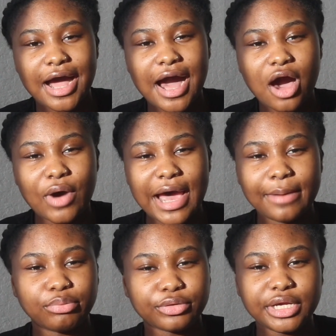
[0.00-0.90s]
how I
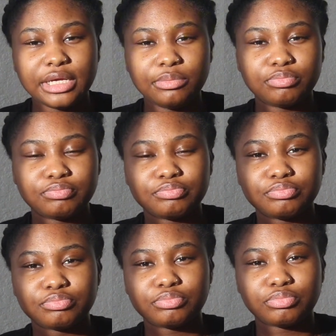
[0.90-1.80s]
pre
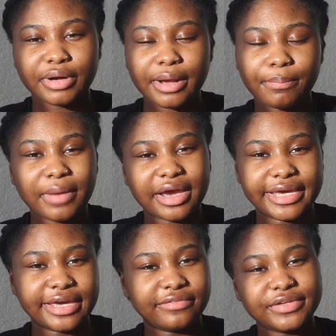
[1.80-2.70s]
prep my
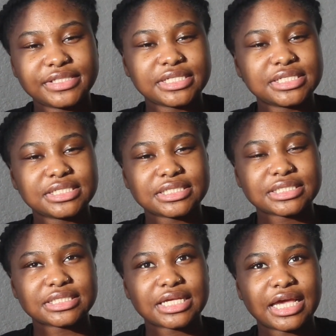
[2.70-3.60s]
canvases
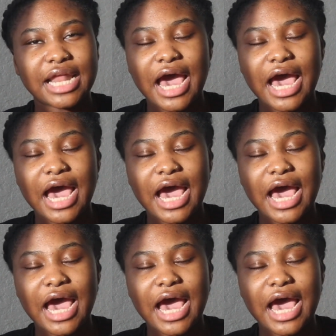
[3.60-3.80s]
and